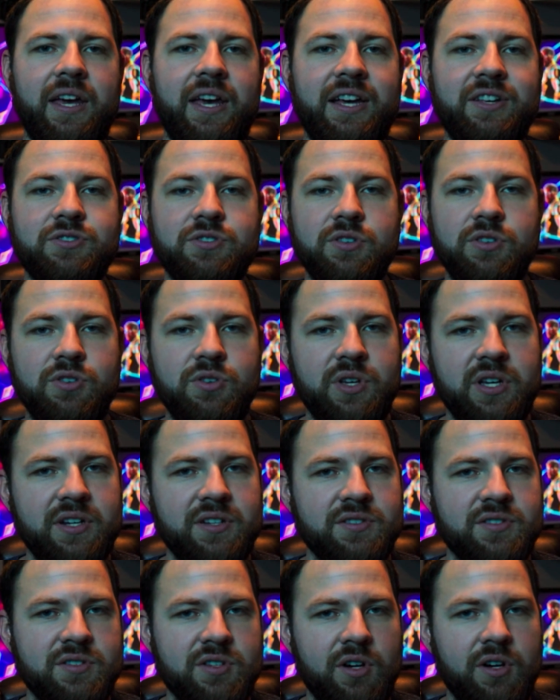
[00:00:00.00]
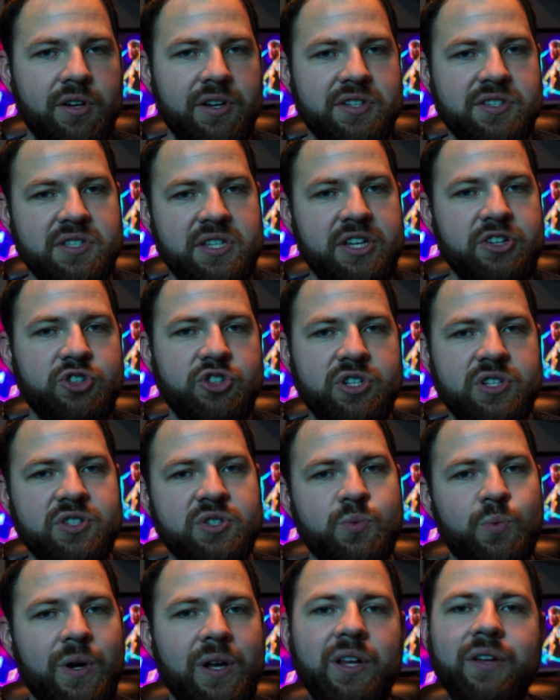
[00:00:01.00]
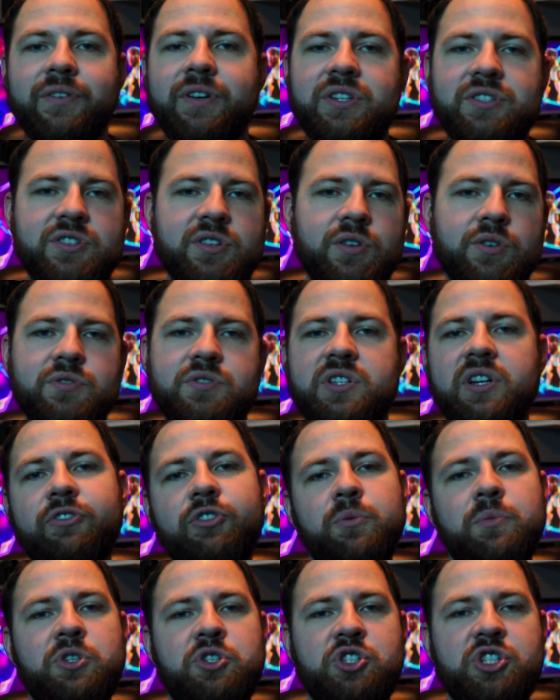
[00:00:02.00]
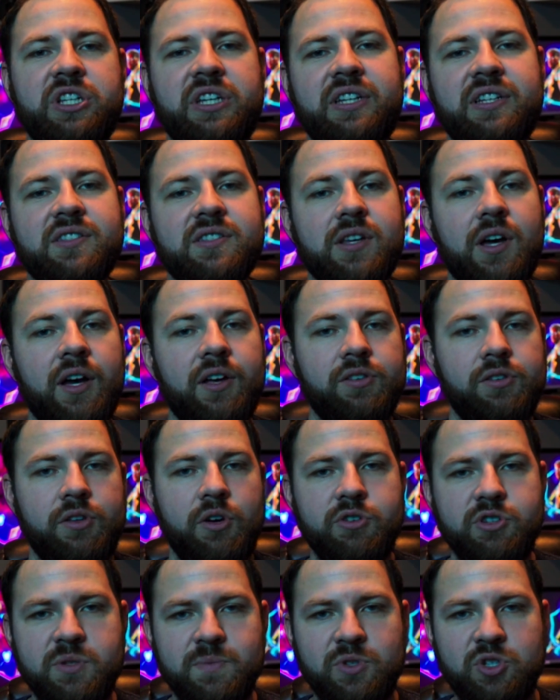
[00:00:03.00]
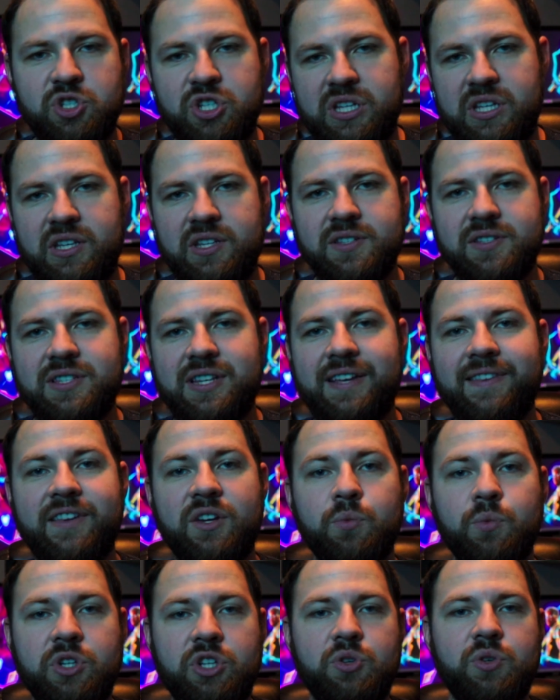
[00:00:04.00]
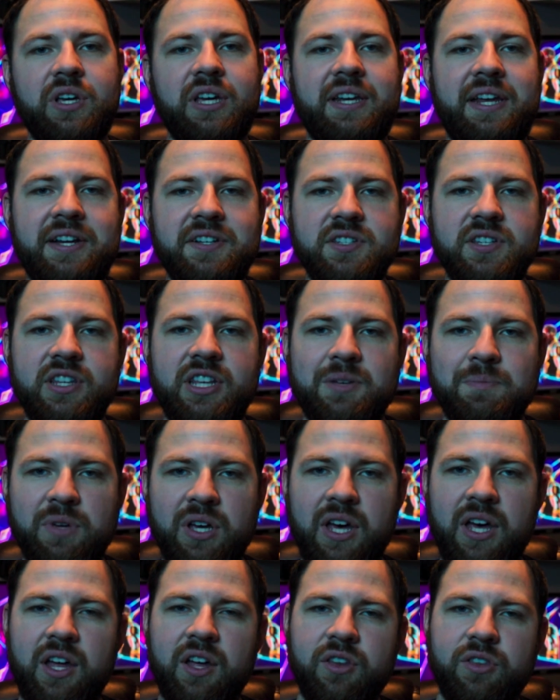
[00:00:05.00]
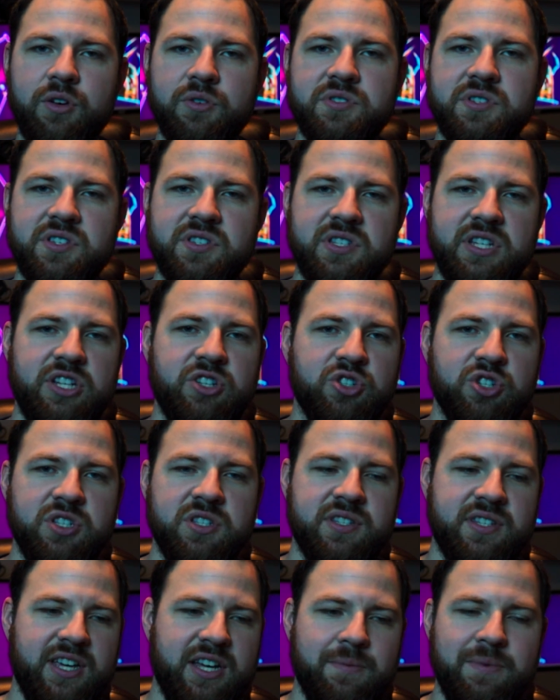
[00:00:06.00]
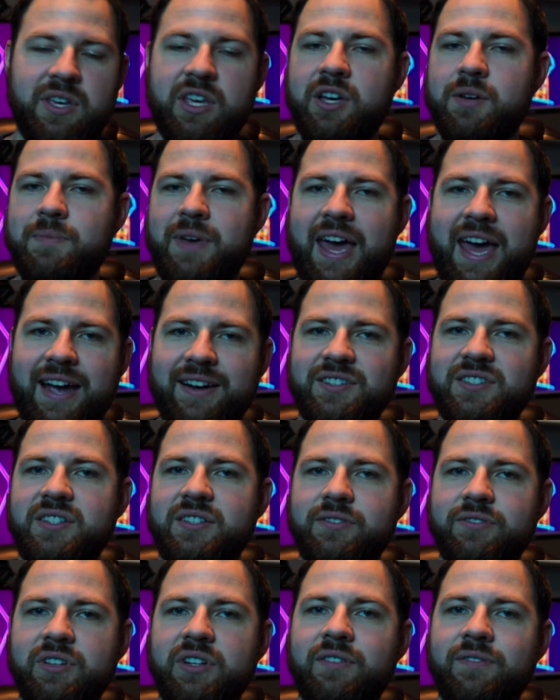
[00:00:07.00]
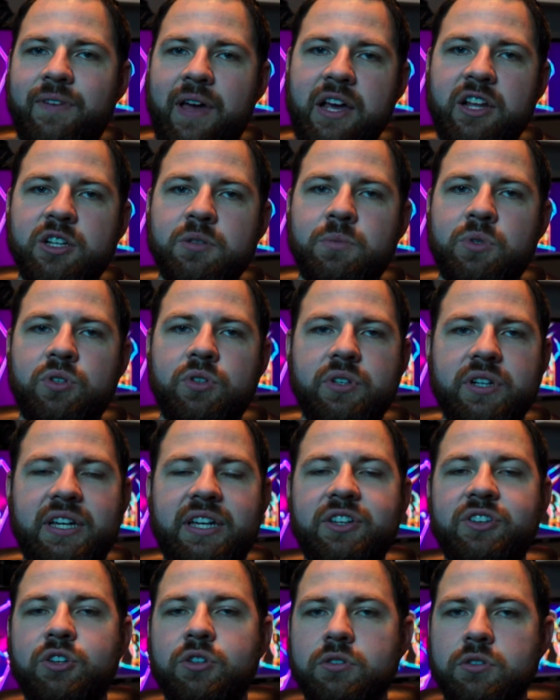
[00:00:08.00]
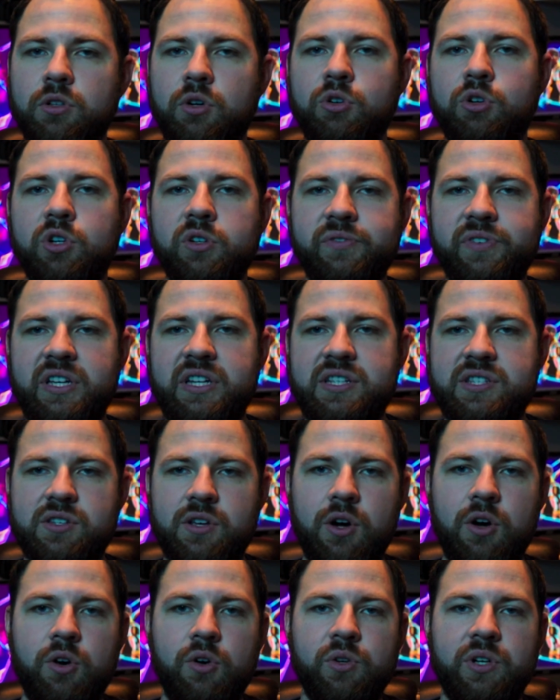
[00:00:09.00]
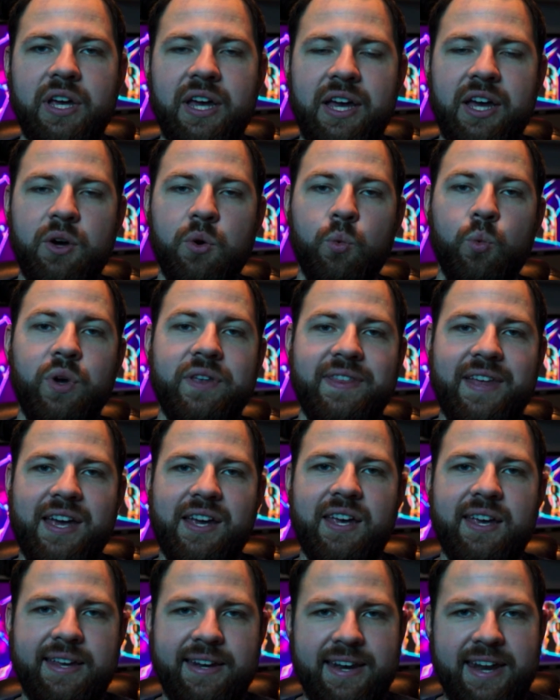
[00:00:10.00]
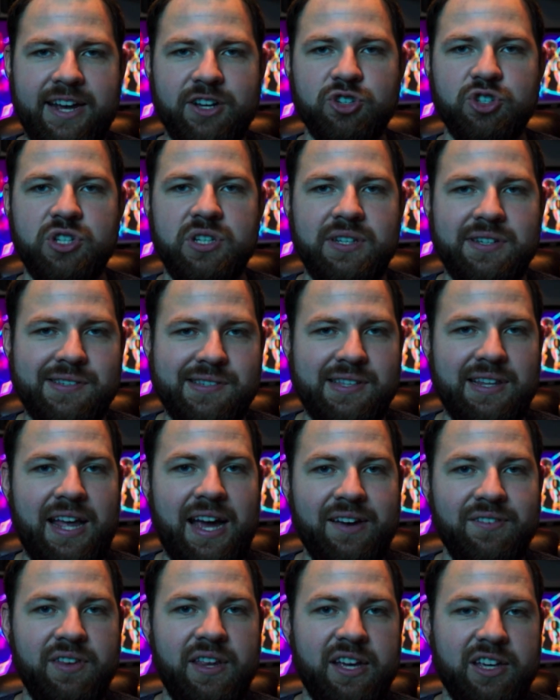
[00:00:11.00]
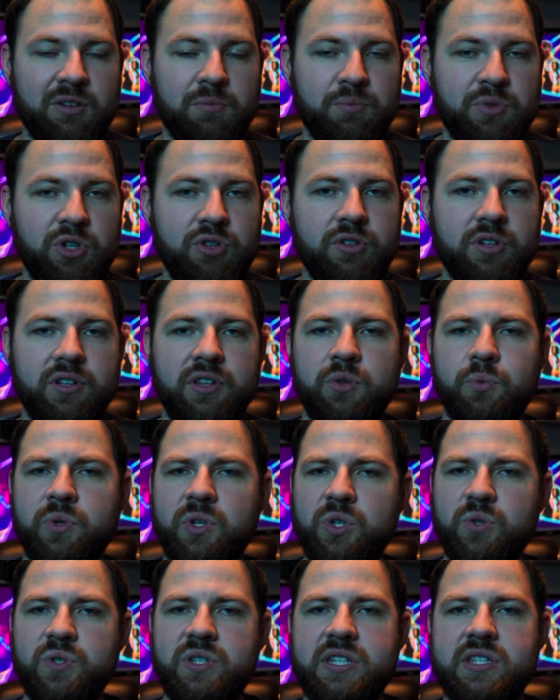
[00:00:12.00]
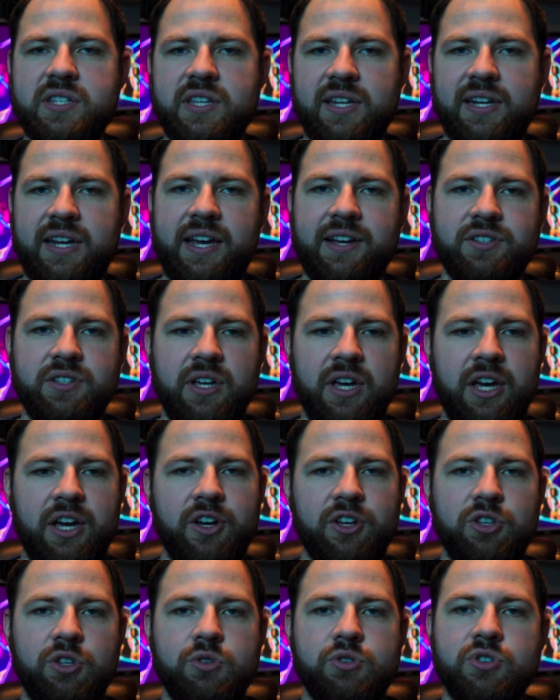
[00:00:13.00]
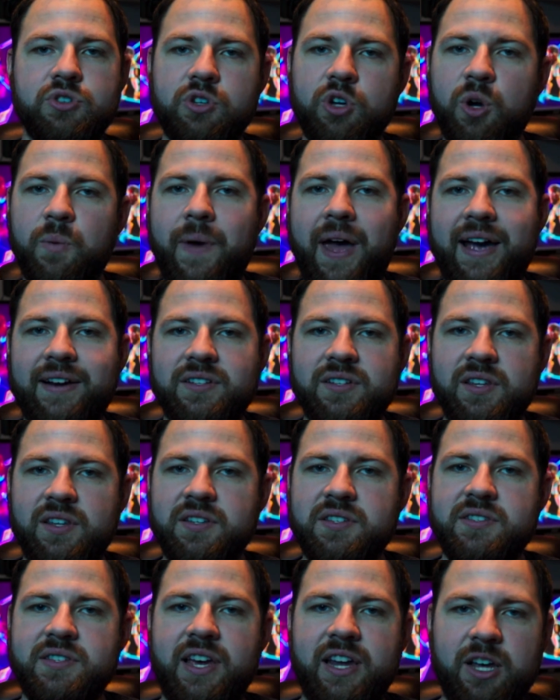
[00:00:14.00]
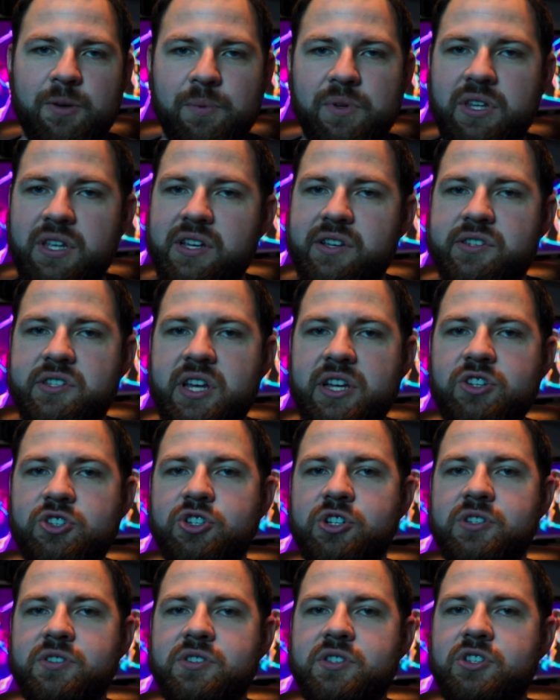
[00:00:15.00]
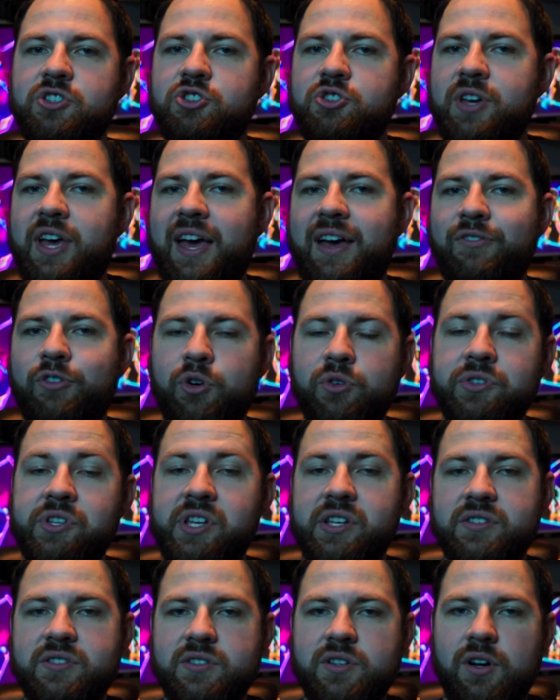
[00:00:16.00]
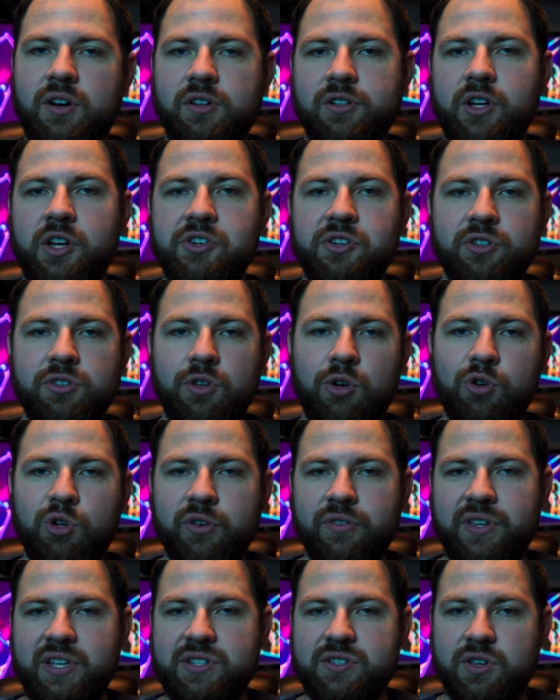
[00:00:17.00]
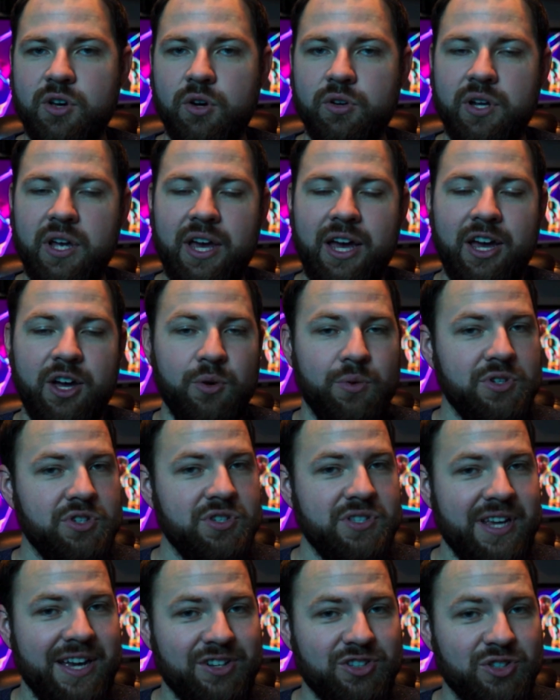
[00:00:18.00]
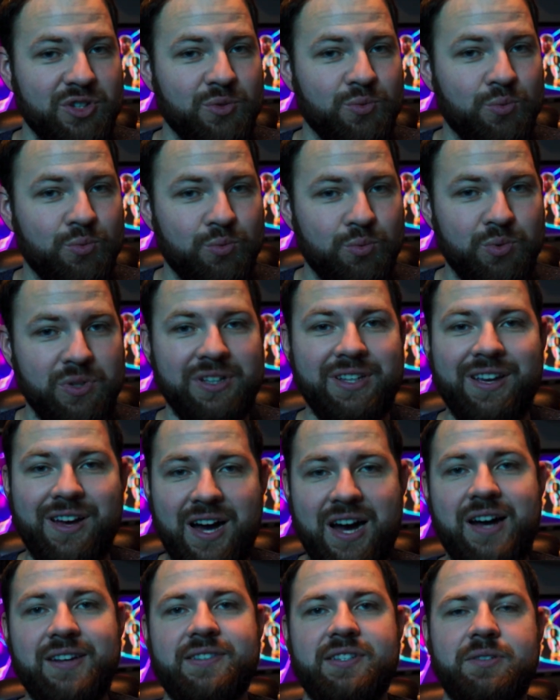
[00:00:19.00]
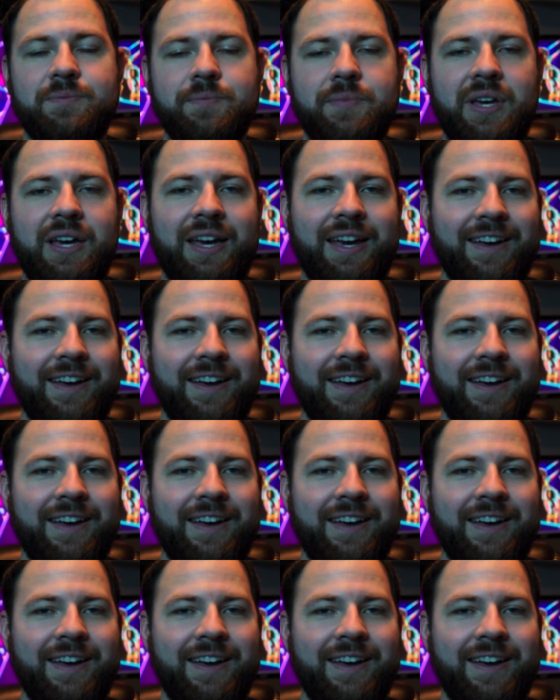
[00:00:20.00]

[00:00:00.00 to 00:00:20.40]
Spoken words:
And so you can install extensions relevant to those different machines on those machines, and then when you connect to them, those extensions kind of become active and available in your local VS Code when that connection is live to that computer. And then when you disconnect, you just go back to the setup and the extensions that you have only installed on your local VS Code, which is actually really awesome.